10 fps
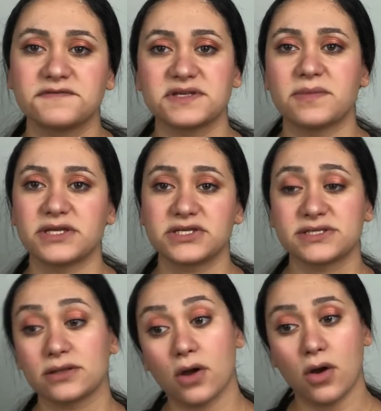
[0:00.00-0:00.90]
somebody just
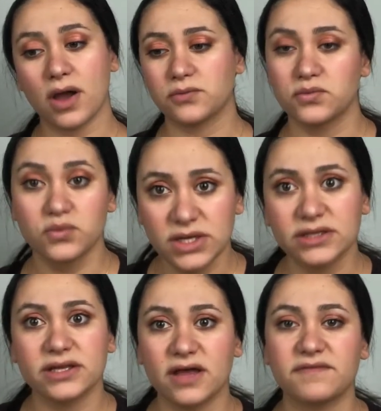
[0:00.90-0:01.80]
said, "Oh, I
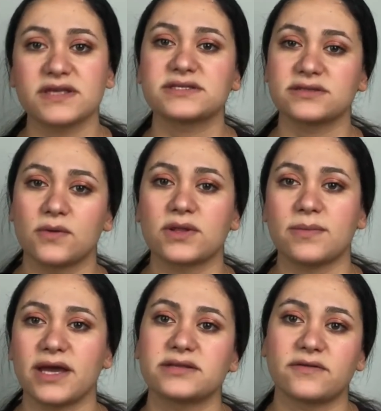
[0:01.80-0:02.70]
really love this and I want to
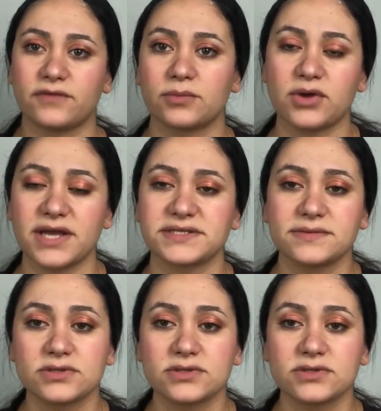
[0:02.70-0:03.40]
buy it at full price."